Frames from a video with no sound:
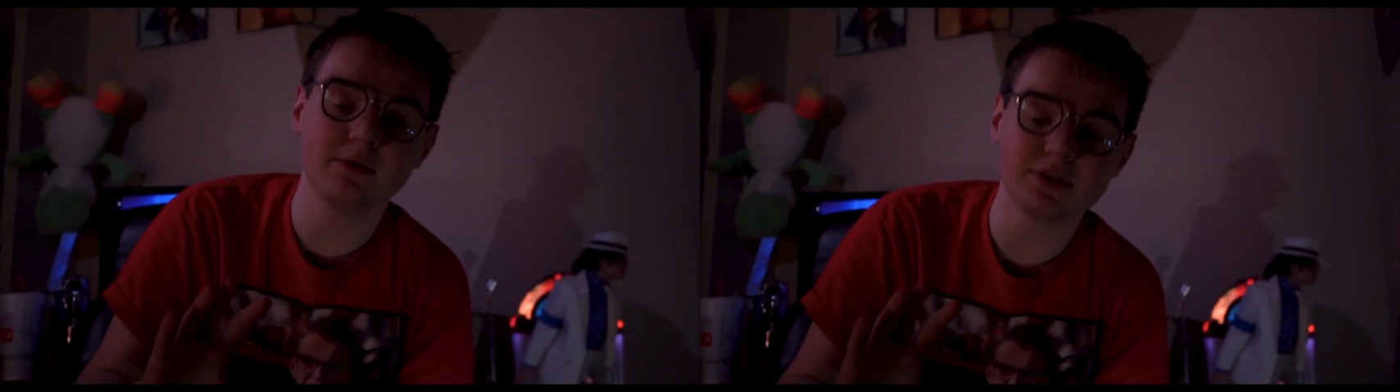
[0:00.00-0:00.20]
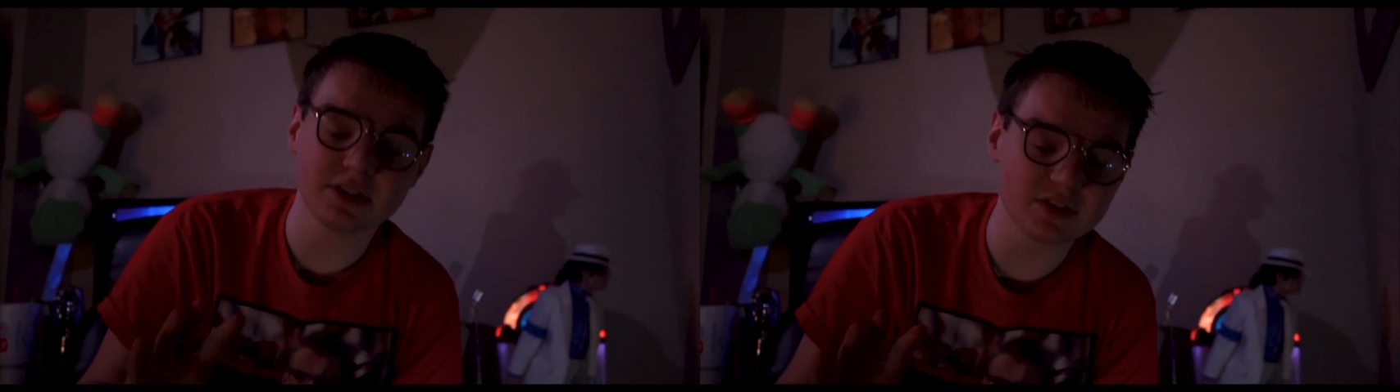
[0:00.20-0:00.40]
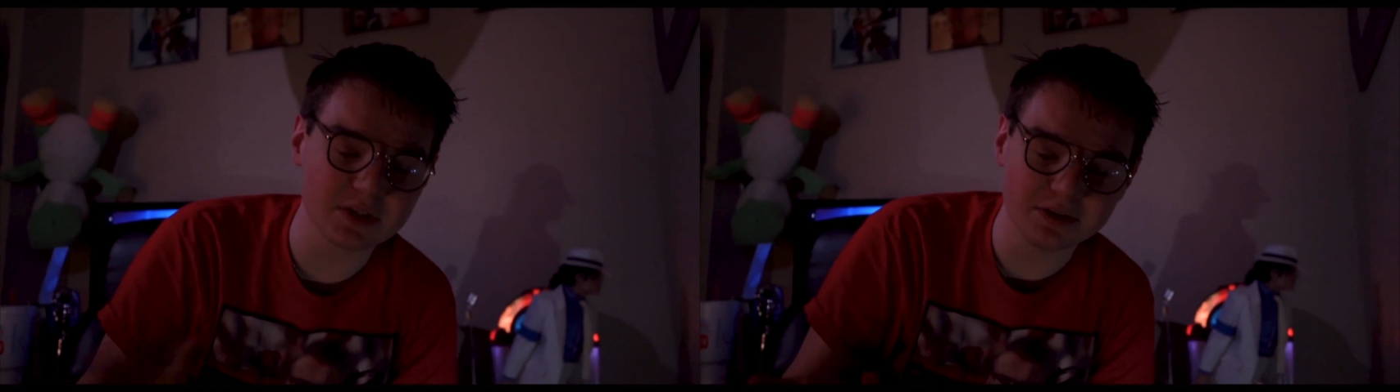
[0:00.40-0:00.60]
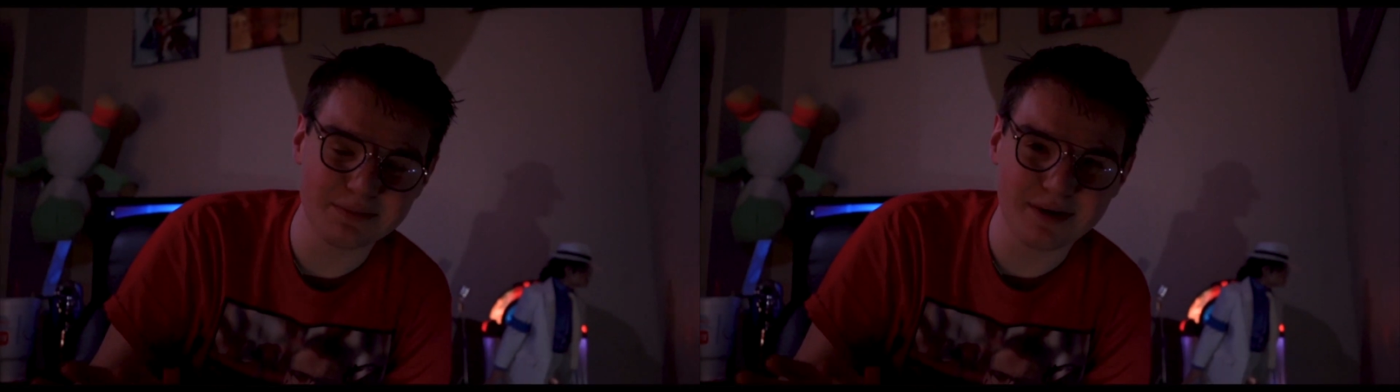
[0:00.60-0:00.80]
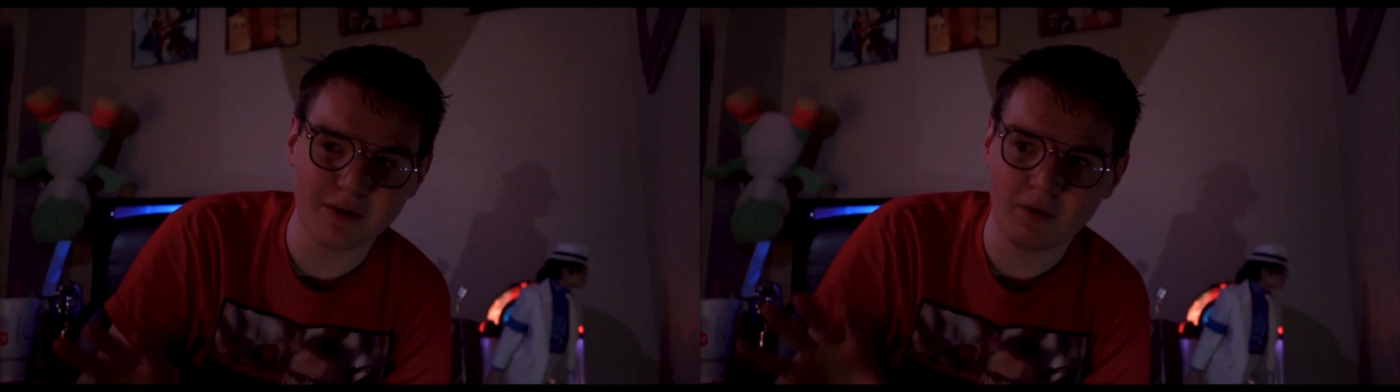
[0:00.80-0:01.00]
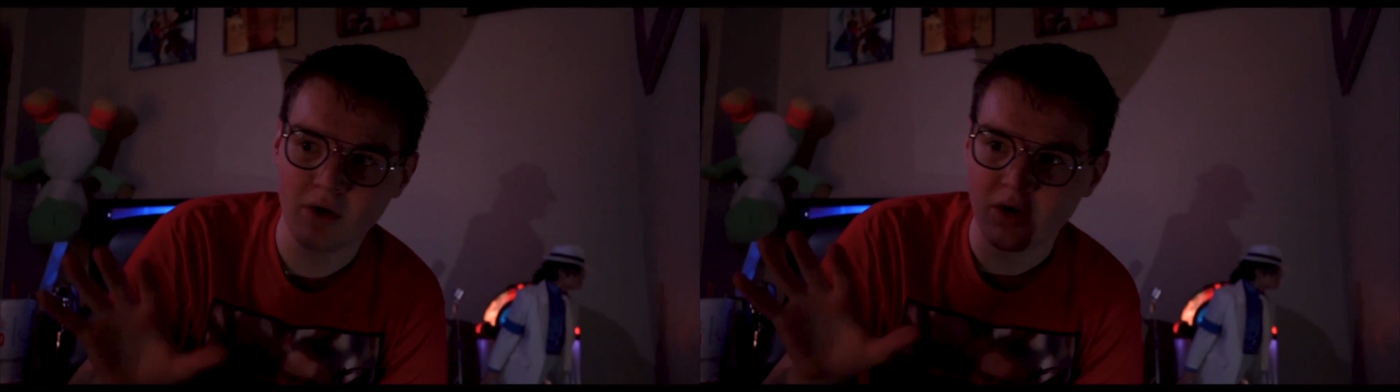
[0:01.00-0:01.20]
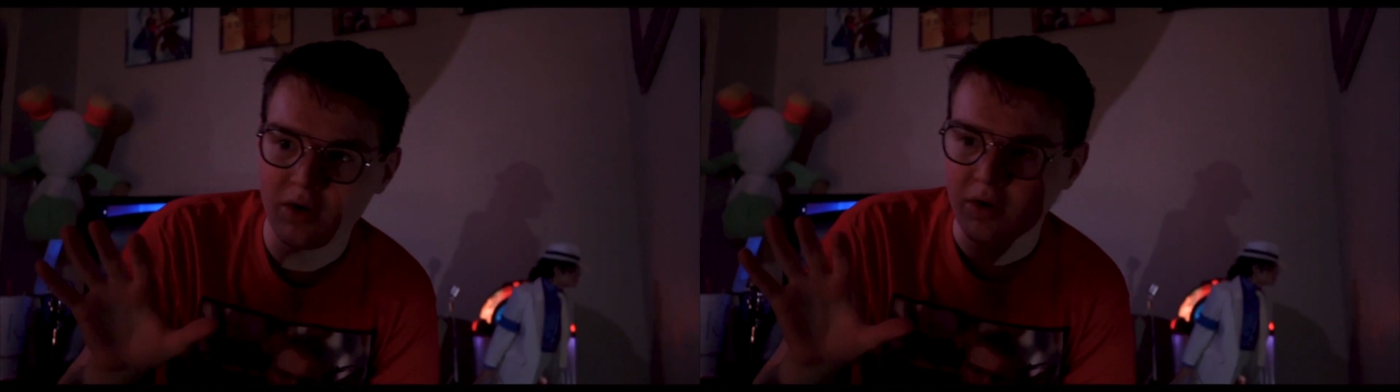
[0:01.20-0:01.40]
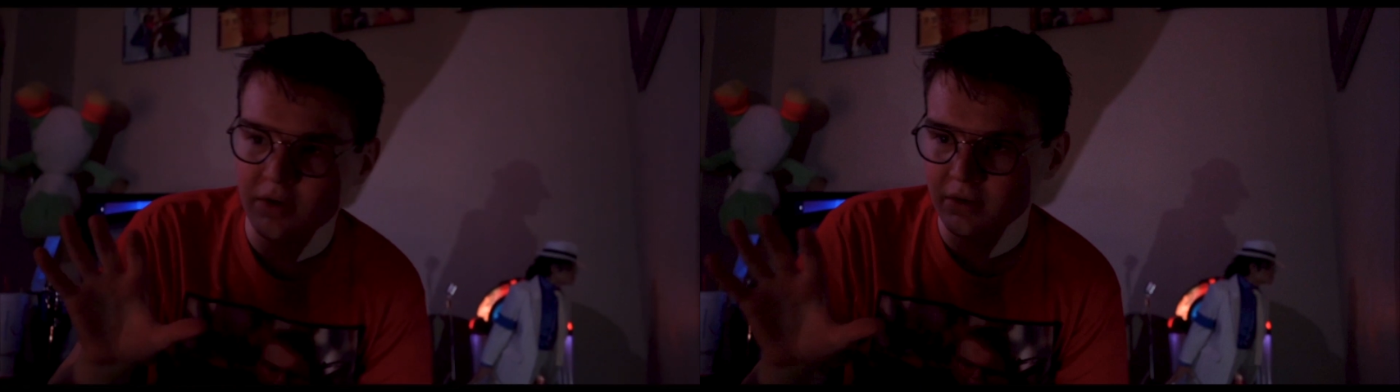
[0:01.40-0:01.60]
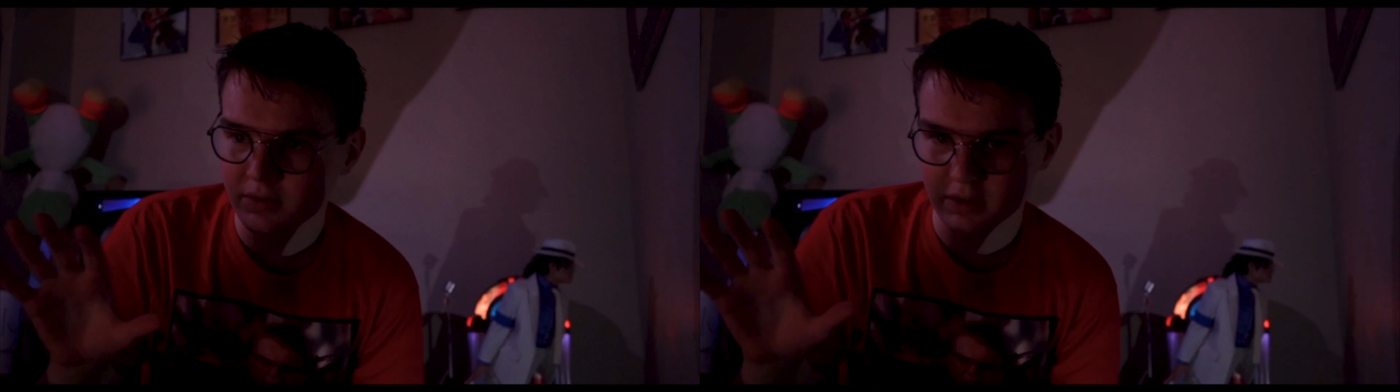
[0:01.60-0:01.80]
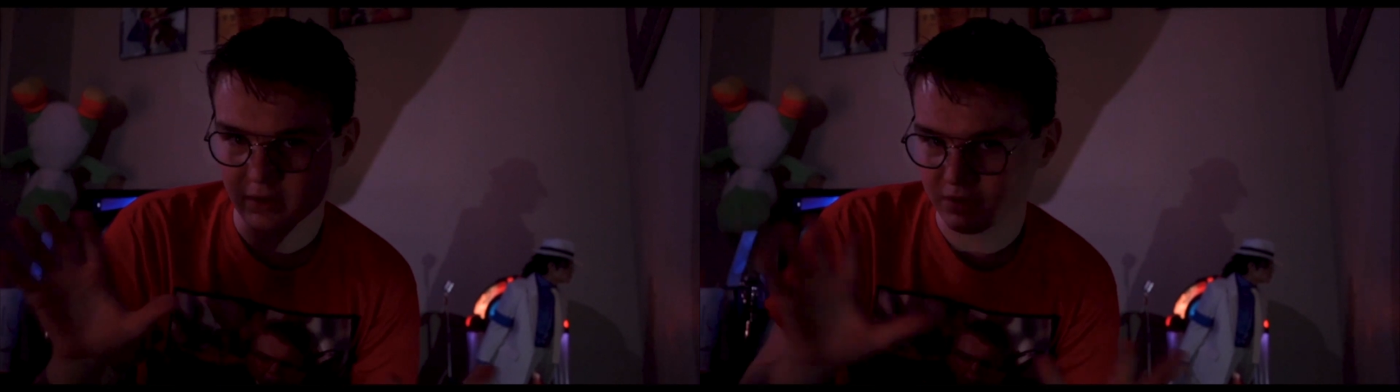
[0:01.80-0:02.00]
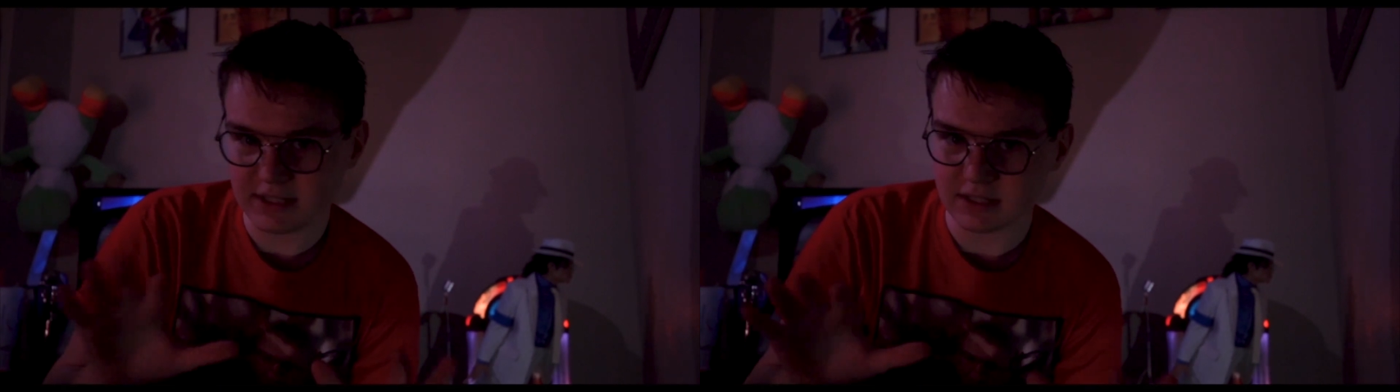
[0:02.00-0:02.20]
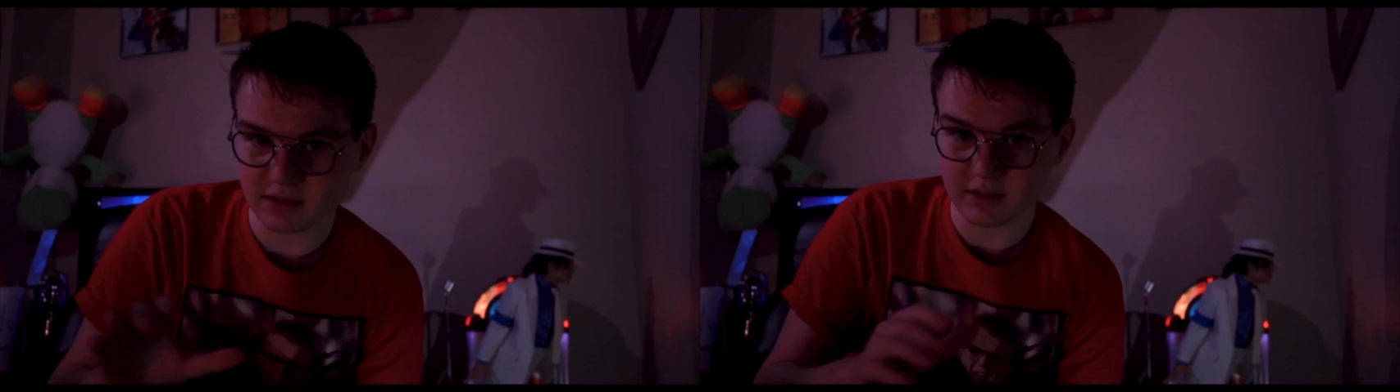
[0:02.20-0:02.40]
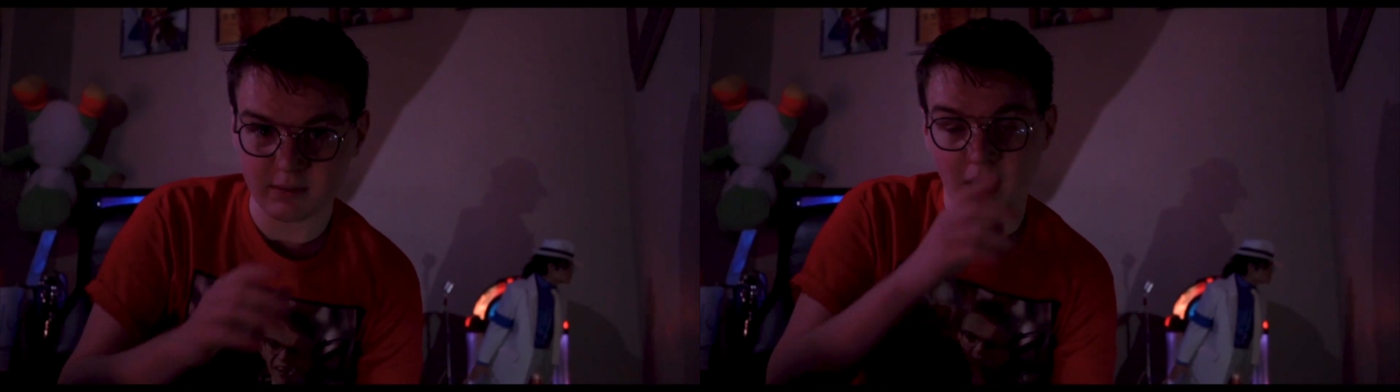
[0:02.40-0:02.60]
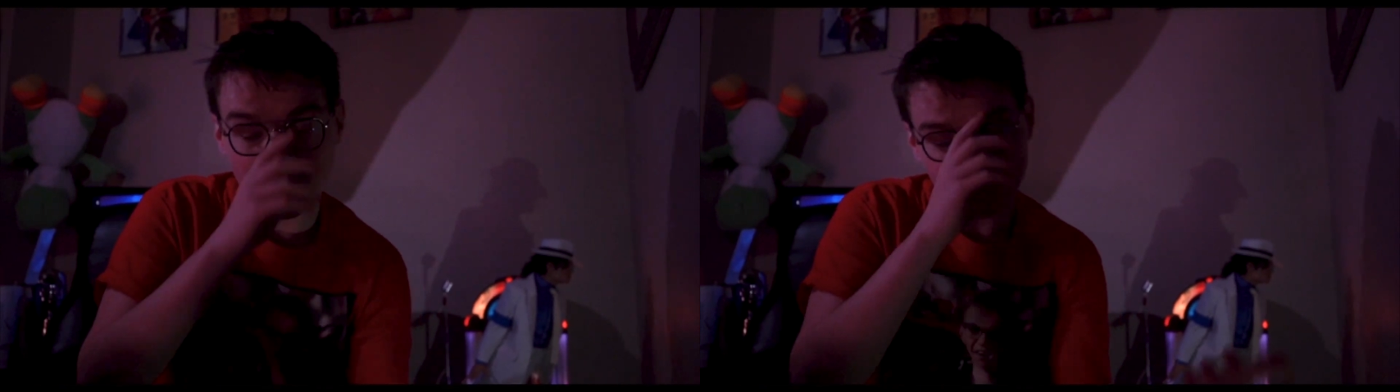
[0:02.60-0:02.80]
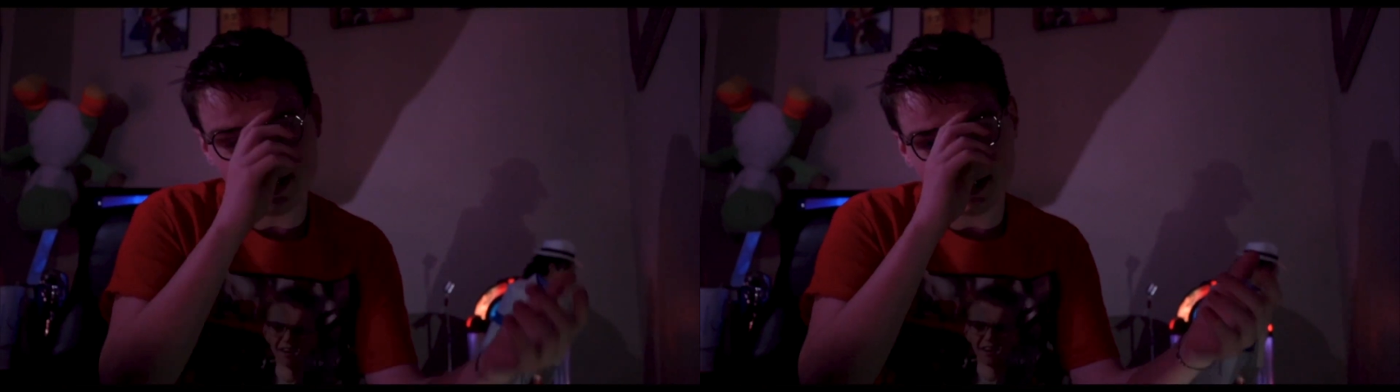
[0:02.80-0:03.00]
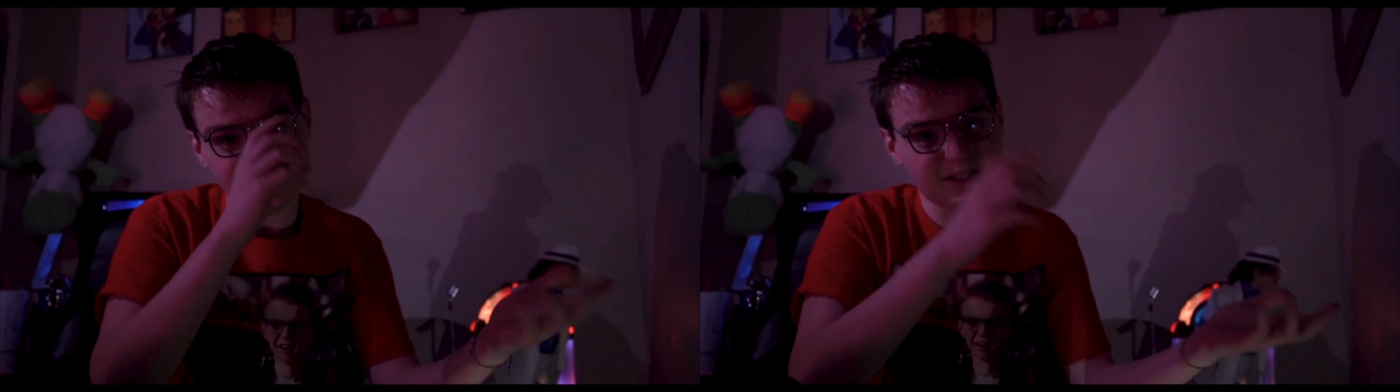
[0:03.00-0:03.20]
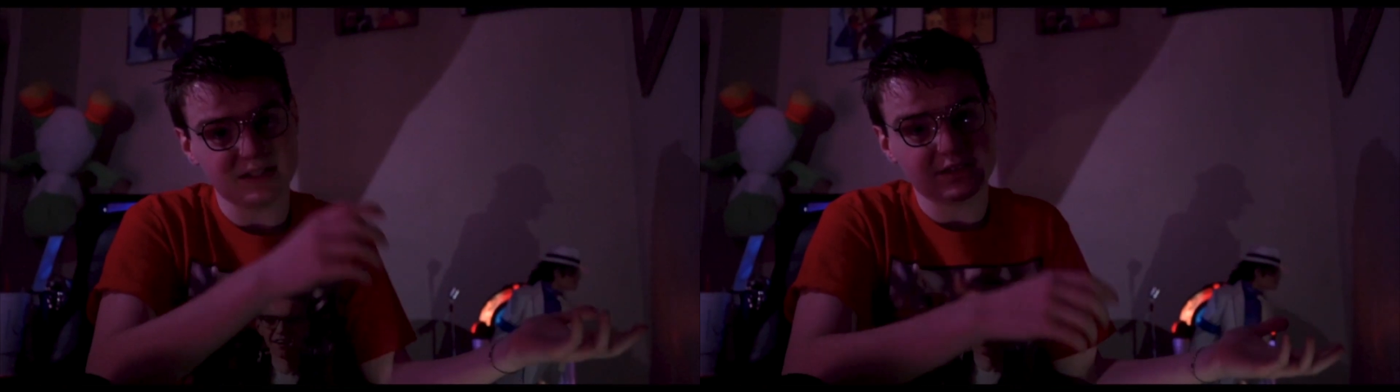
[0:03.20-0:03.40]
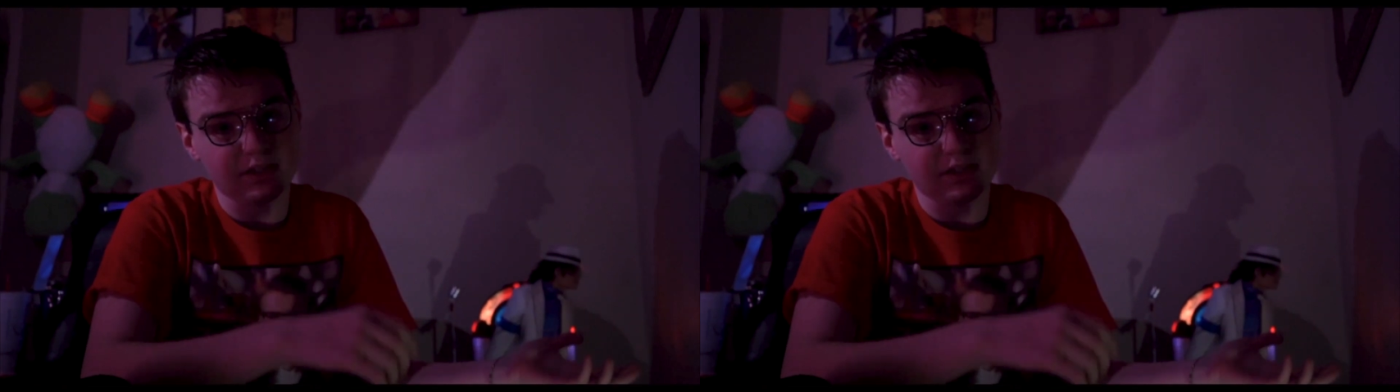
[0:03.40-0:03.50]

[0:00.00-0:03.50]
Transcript: was concerned about you know does it look like I think it does it looks a